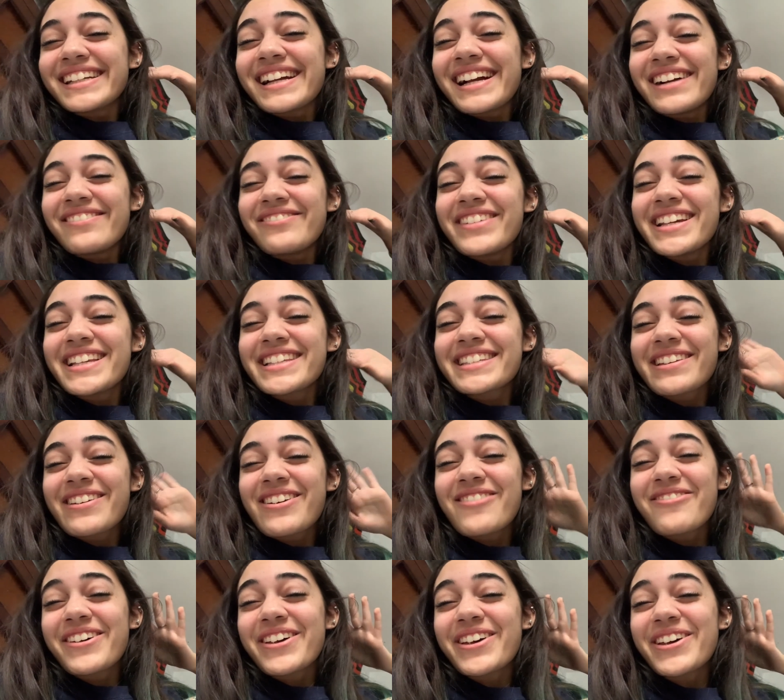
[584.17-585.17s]
got
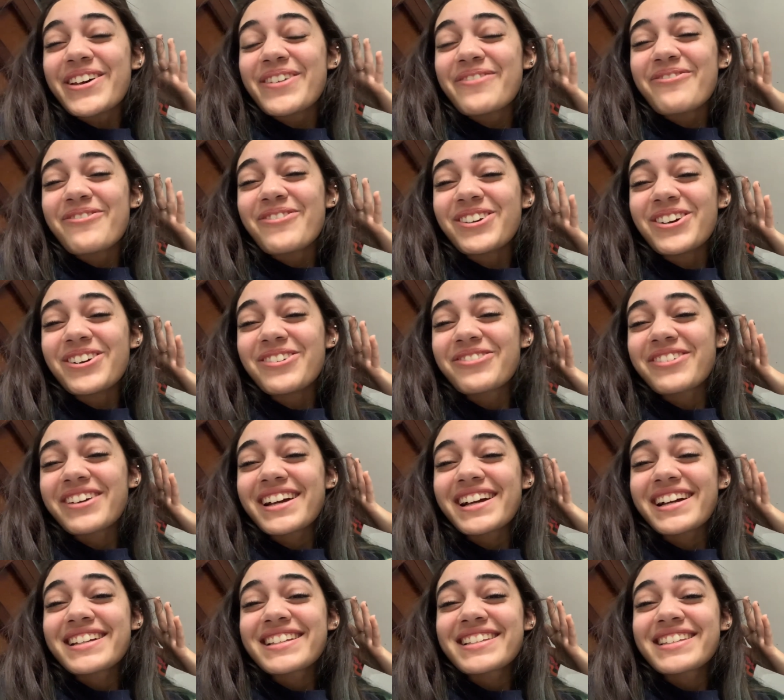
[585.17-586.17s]
myself hip real
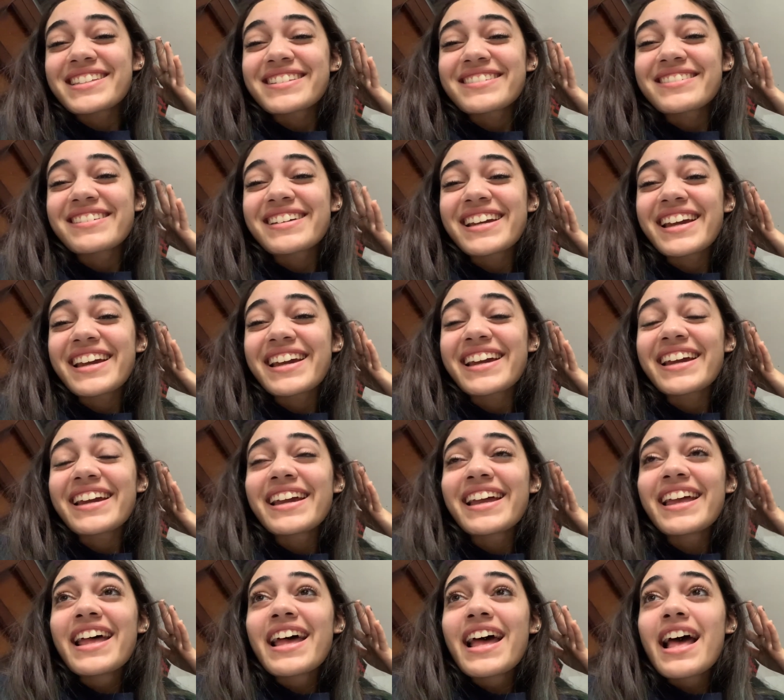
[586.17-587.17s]
fast, okay?